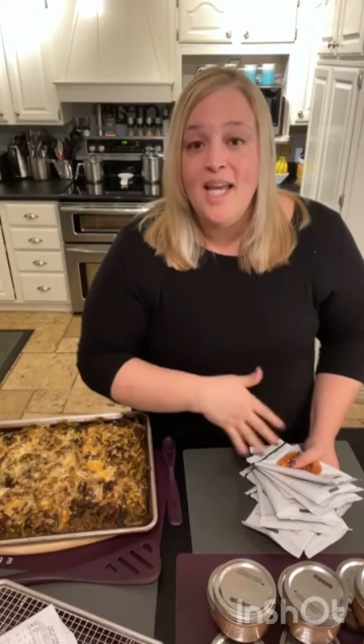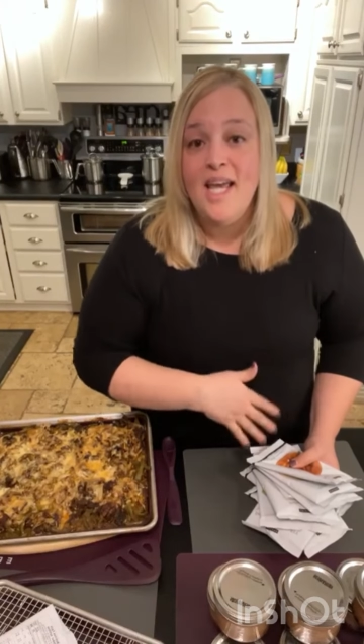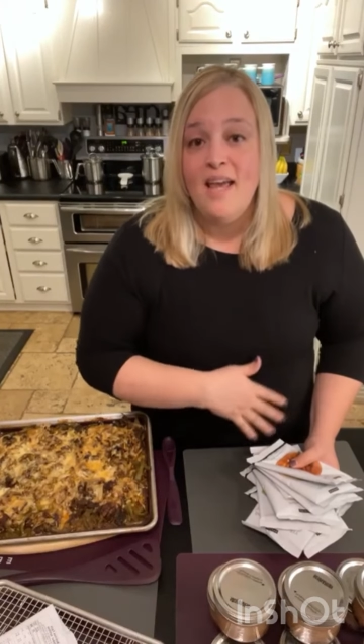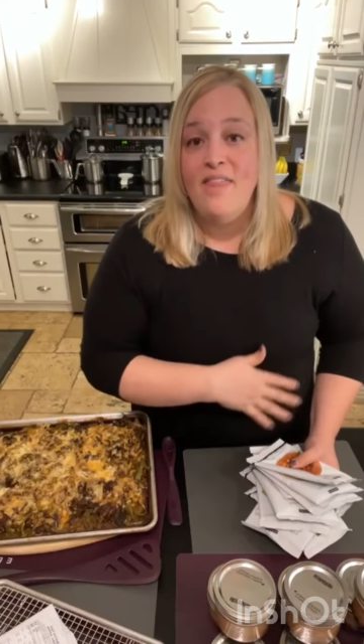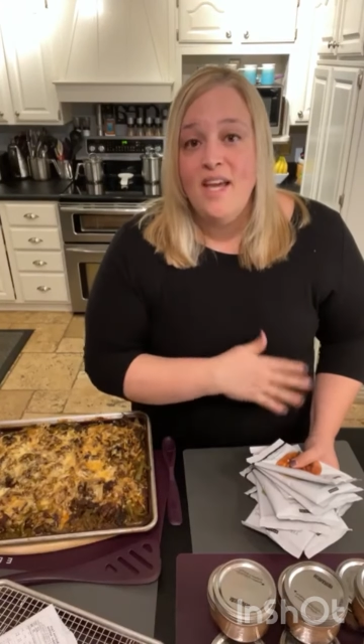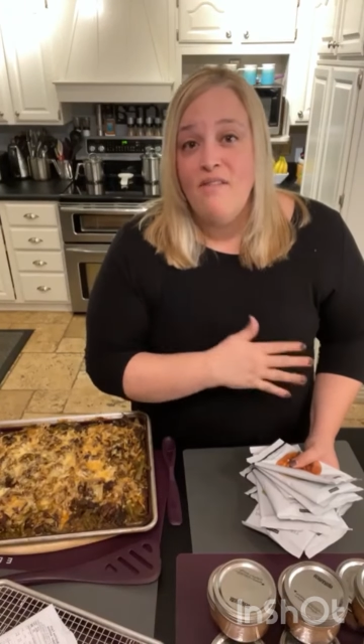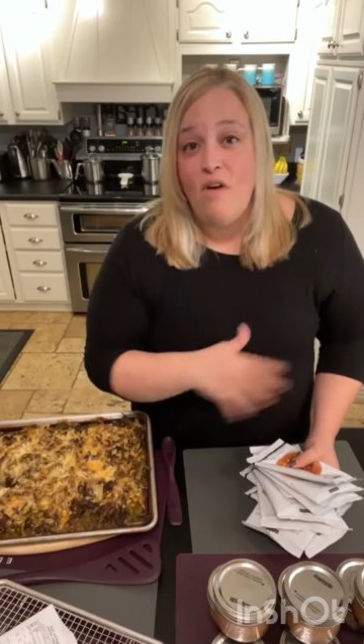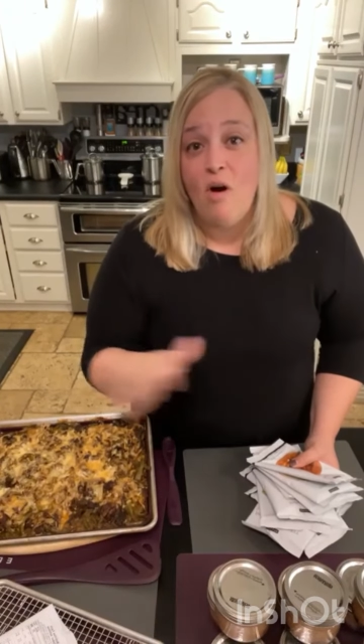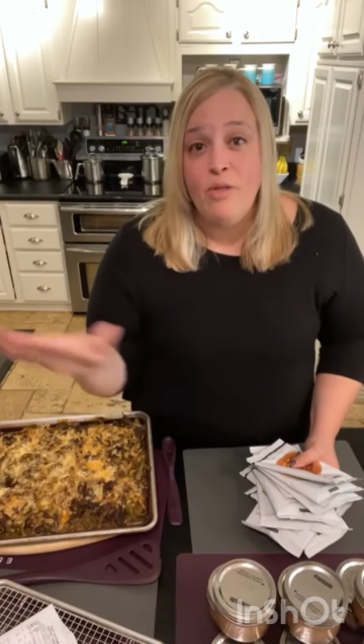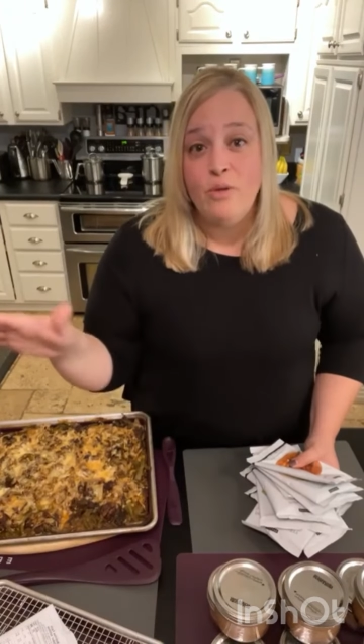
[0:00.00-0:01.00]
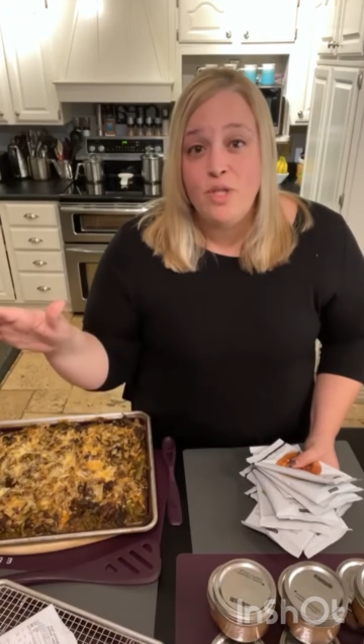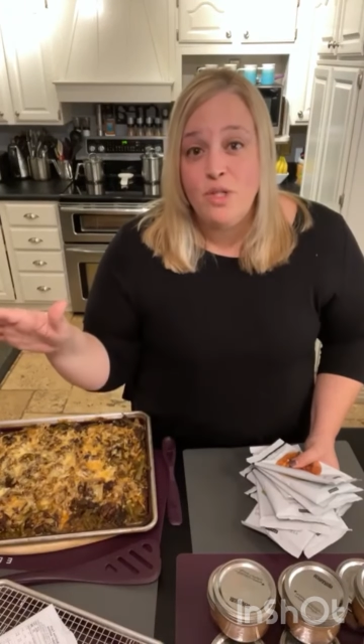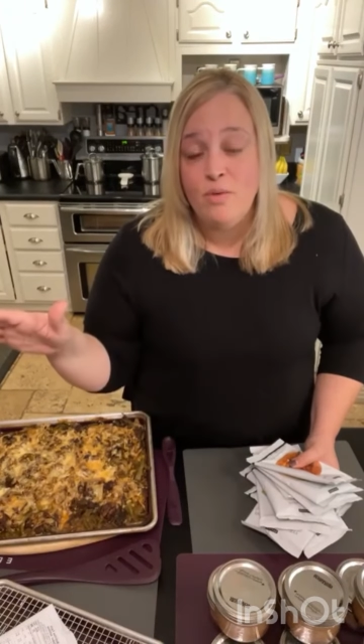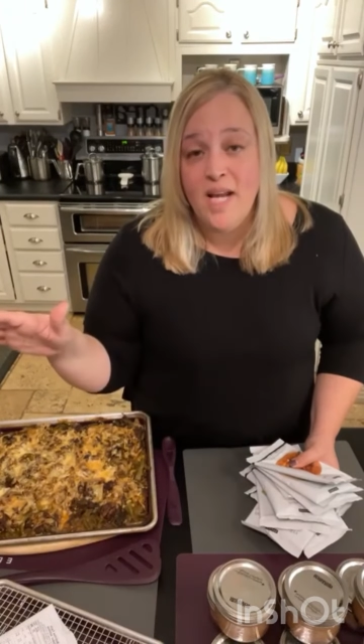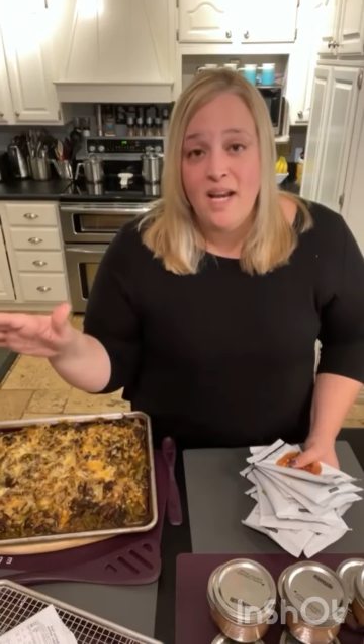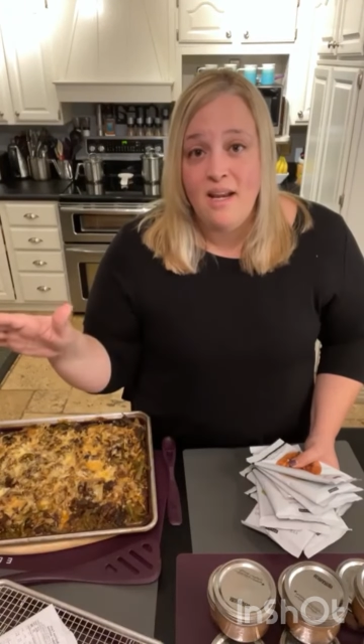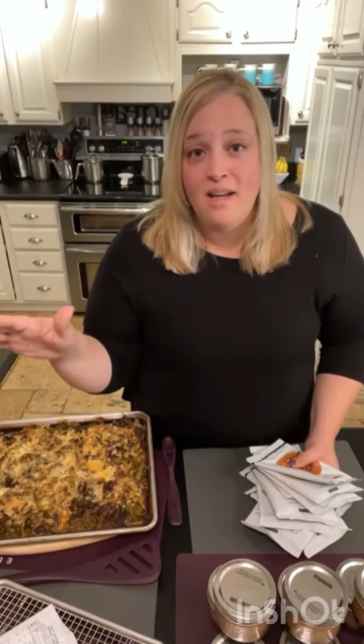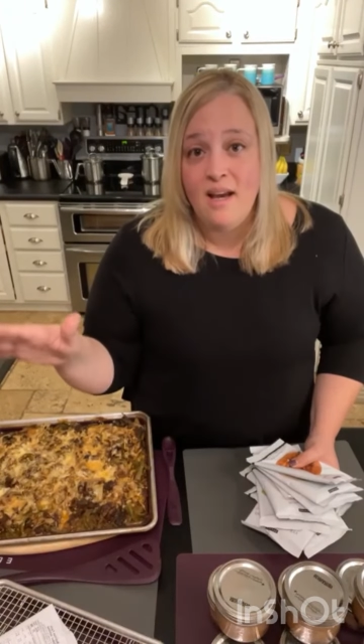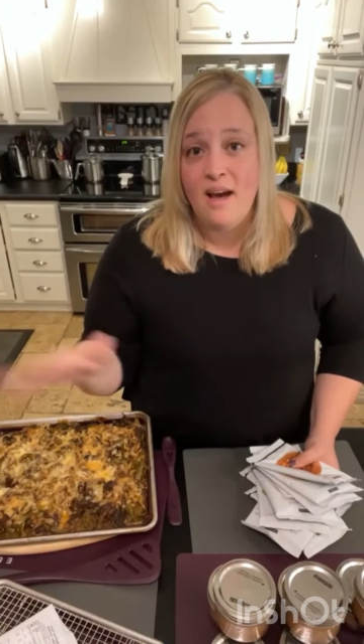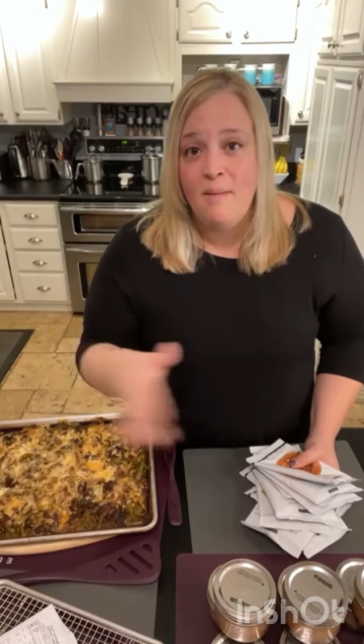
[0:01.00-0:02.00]
And think of all those donated
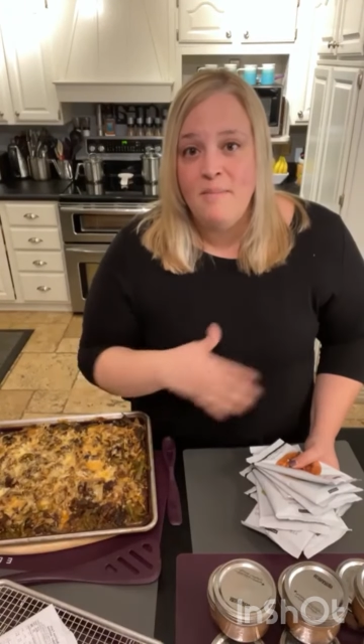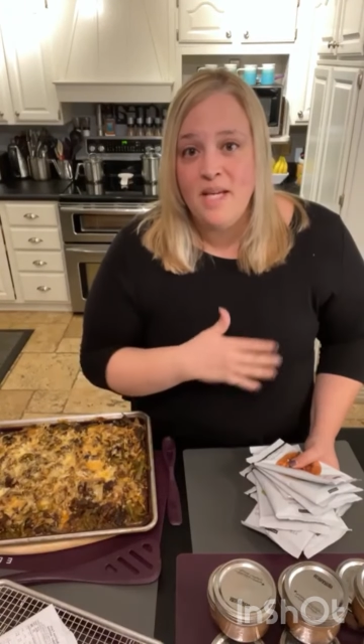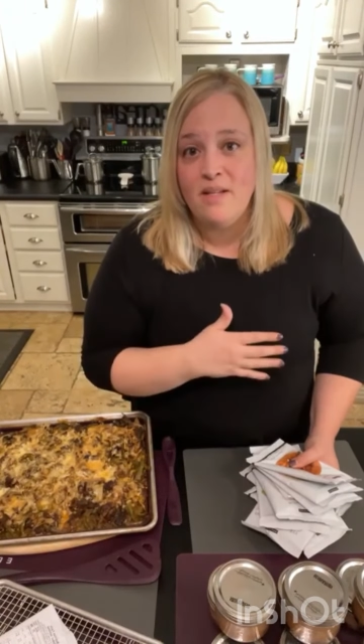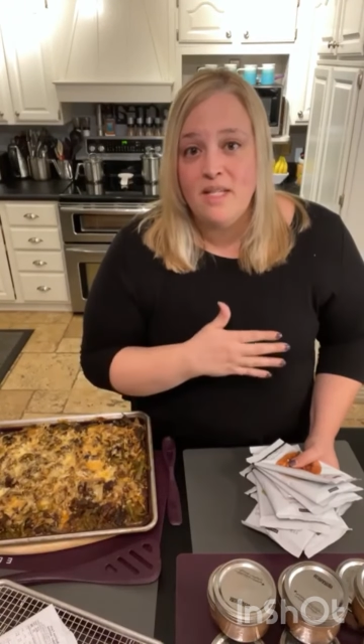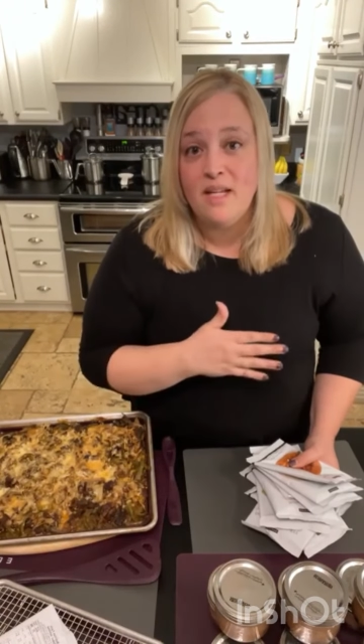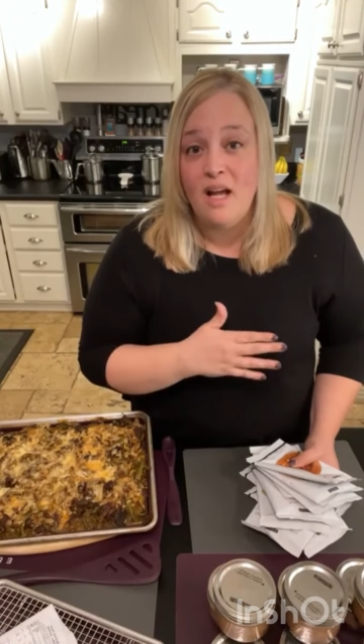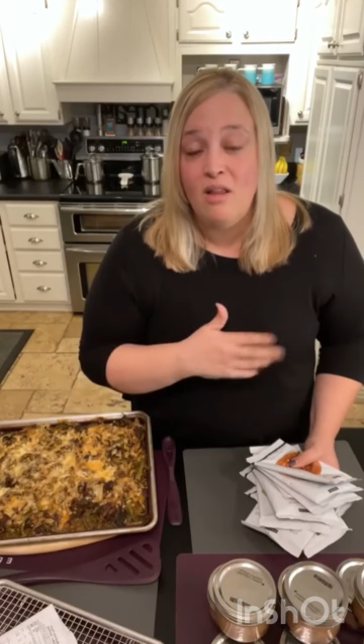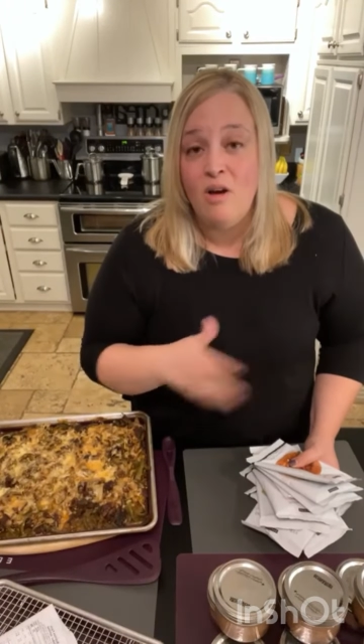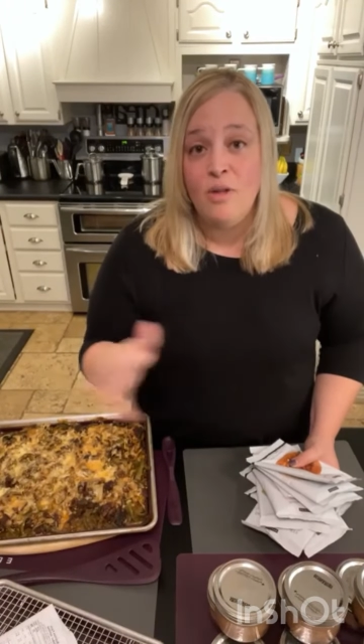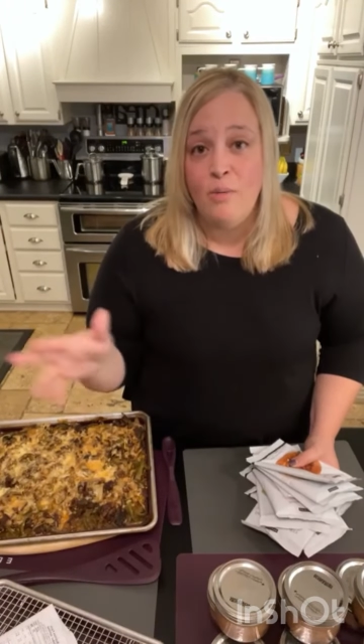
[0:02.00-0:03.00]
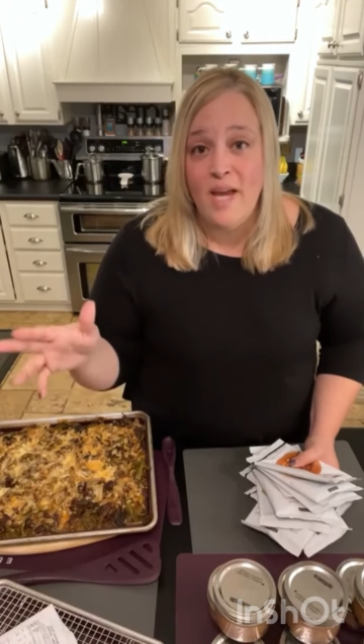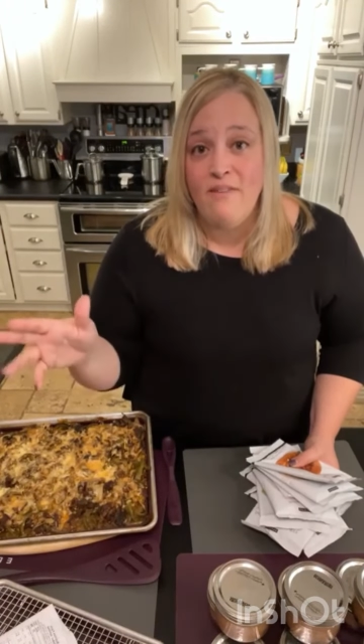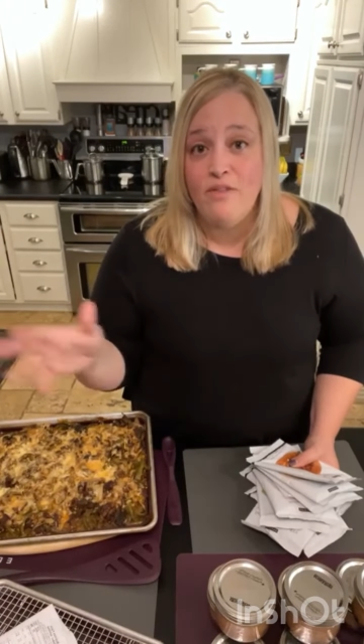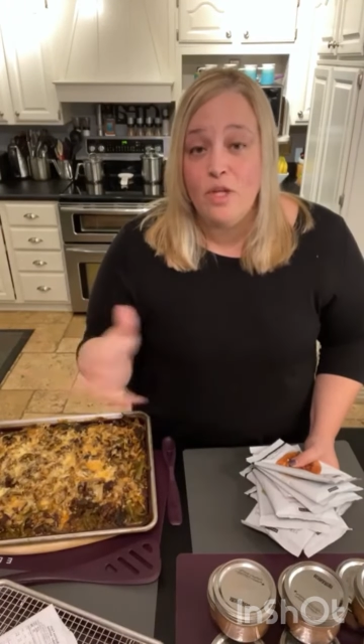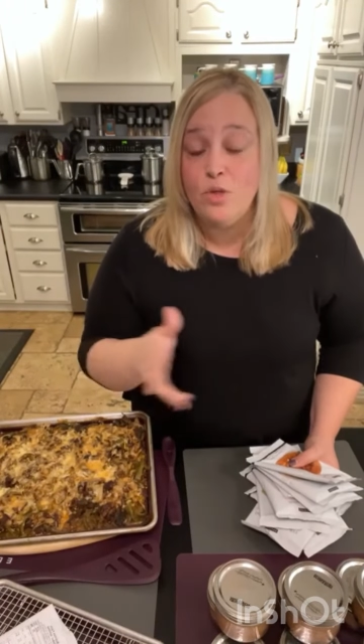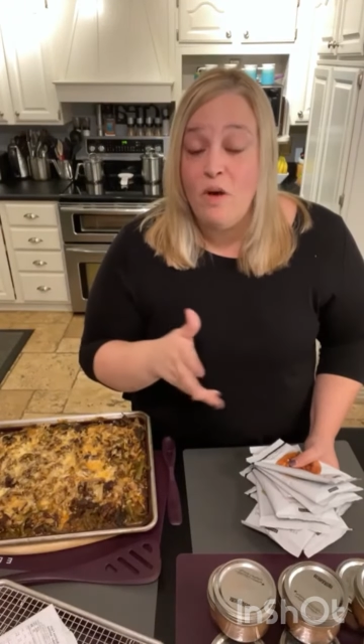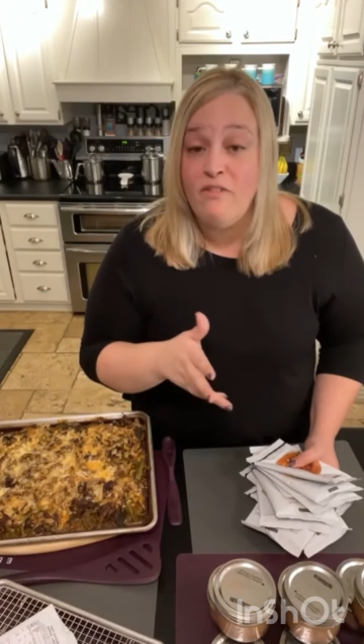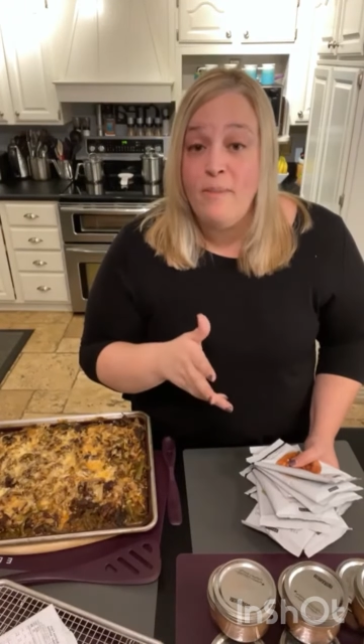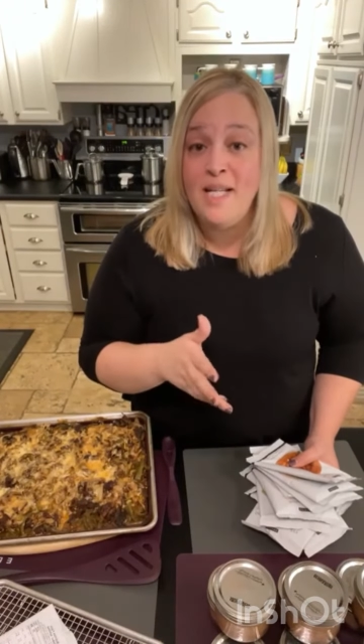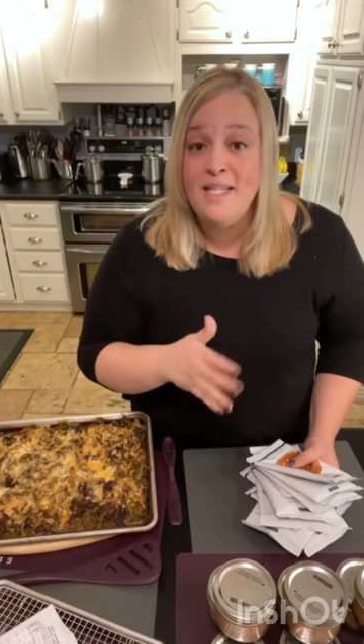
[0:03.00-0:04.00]
meals along the way for the 12
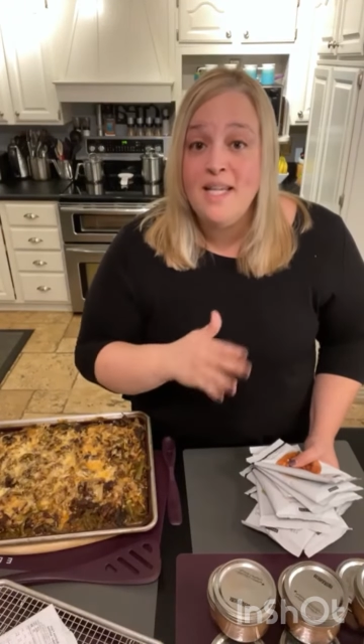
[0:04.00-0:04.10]
months.